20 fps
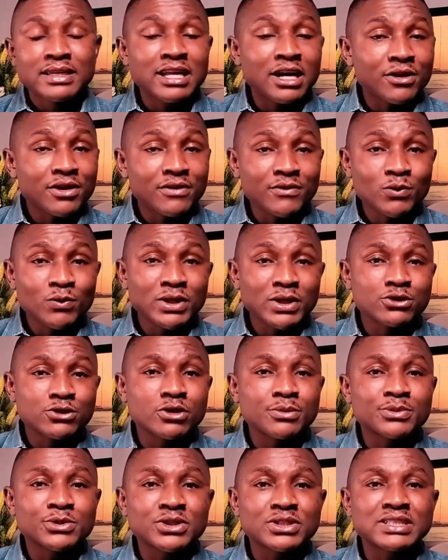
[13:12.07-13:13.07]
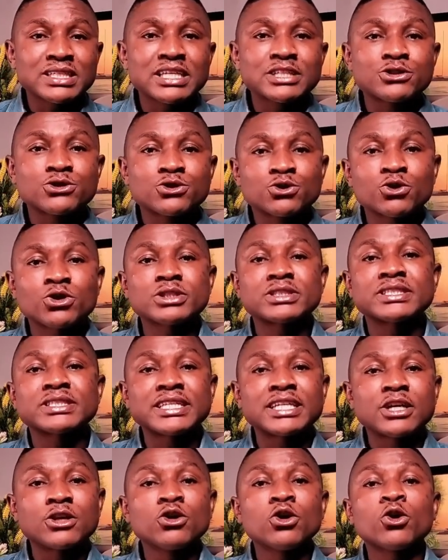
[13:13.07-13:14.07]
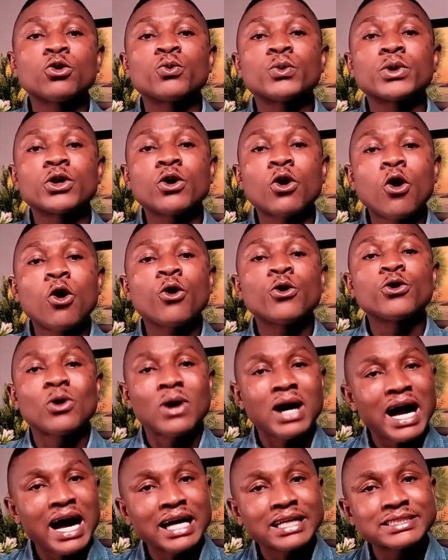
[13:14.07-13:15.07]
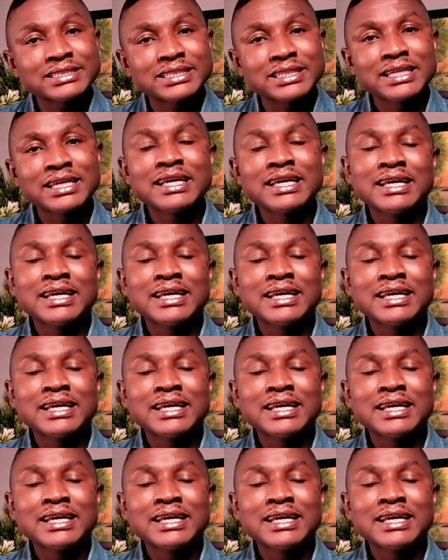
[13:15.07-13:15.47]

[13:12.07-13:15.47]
Now, even when Scripture says, trust in the Lord with all your heart,